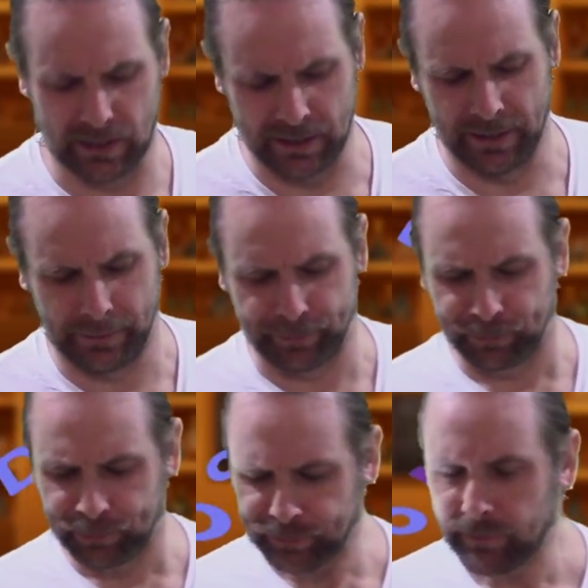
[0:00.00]
I
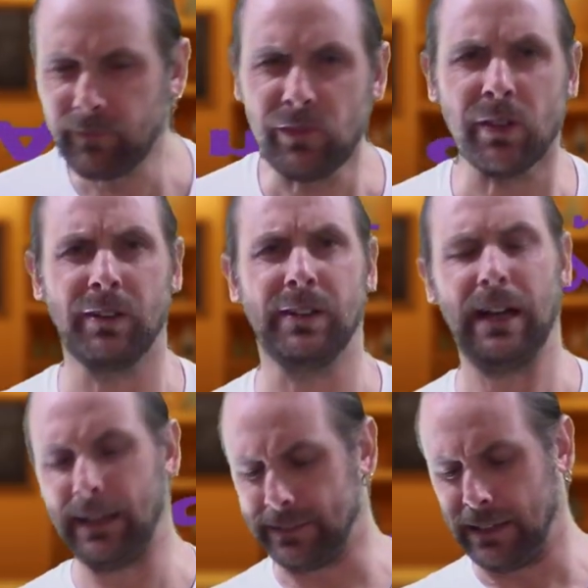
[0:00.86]

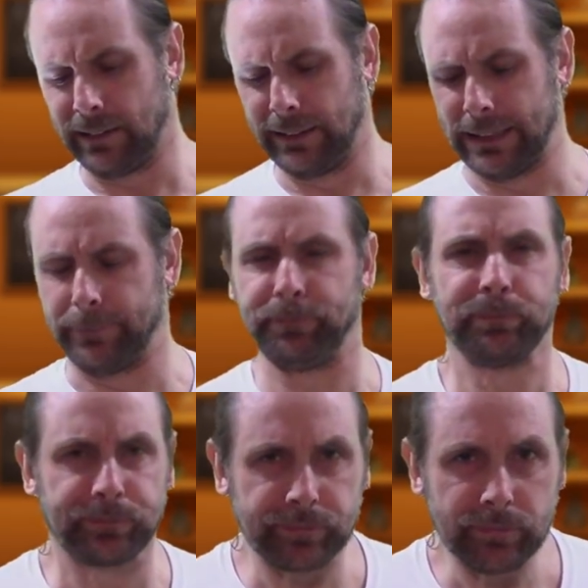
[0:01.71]
like that a lot.
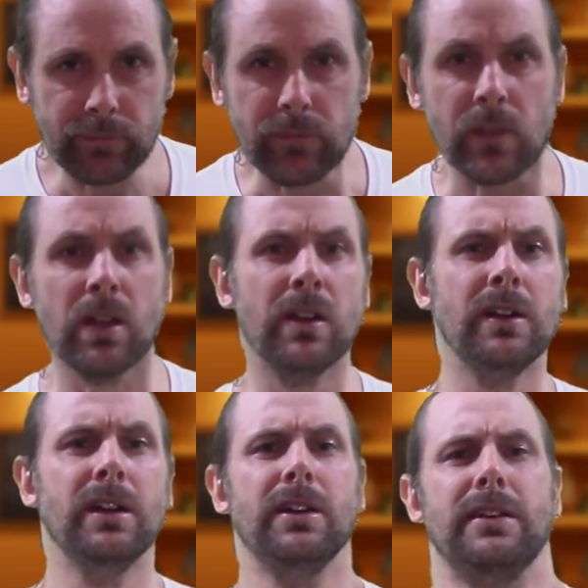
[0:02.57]

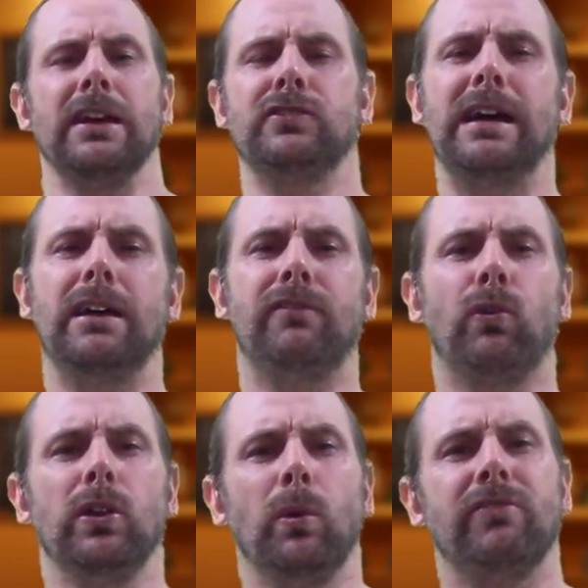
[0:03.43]
Next, I have
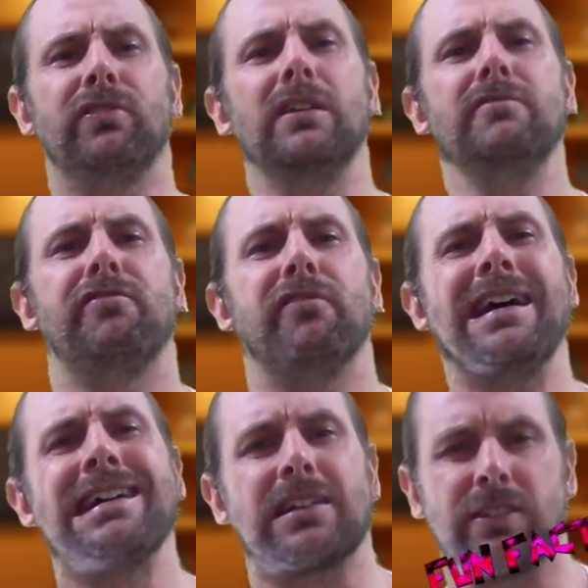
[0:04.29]
for you a fun
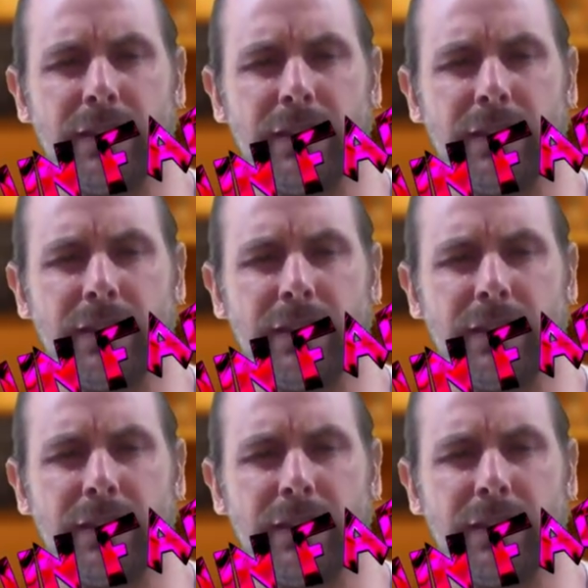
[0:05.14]
fact.